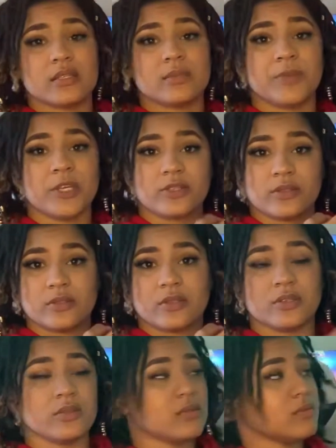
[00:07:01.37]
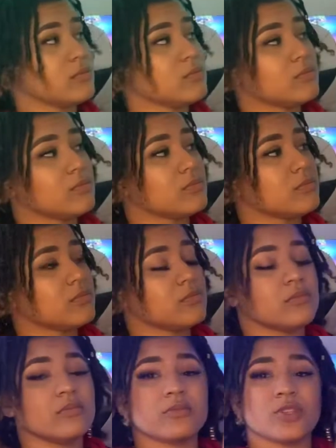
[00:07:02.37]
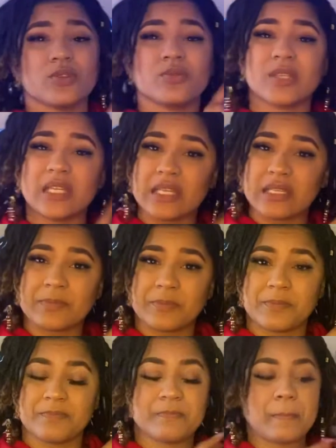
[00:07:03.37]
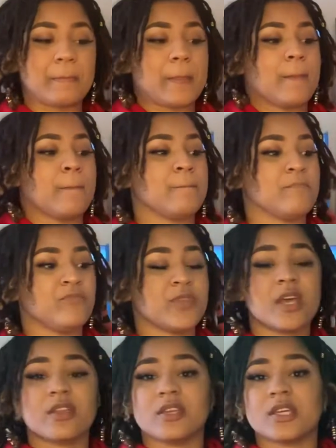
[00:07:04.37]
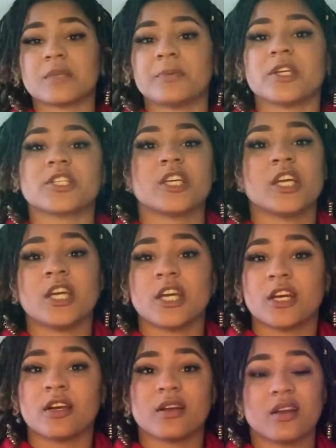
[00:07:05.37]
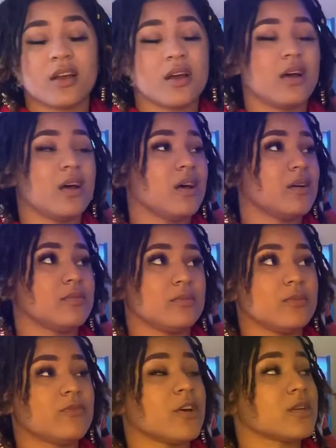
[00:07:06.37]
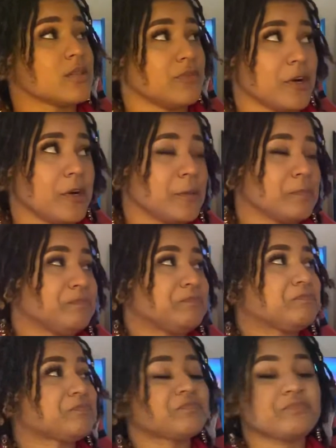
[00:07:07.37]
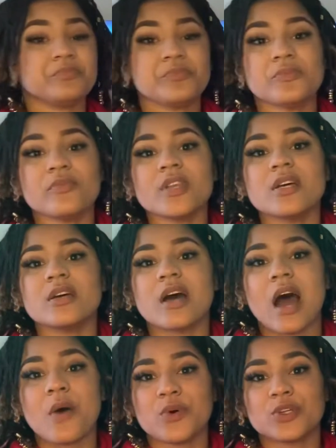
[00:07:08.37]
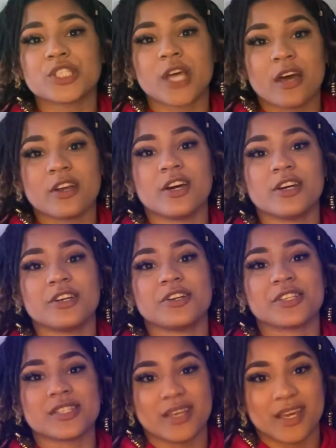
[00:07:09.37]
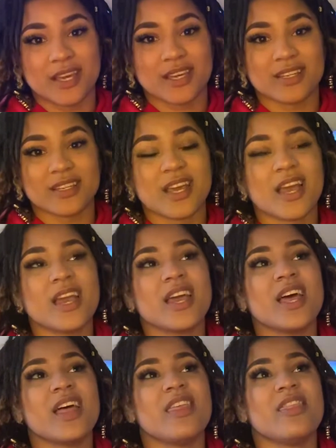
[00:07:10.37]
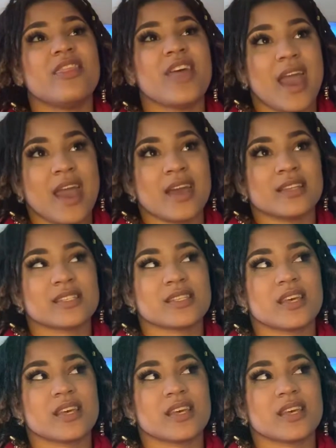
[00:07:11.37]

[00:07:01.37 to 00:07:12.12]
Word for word: pic, do you, do you see this? This picture here, uh, first of all, I want y'all to understand that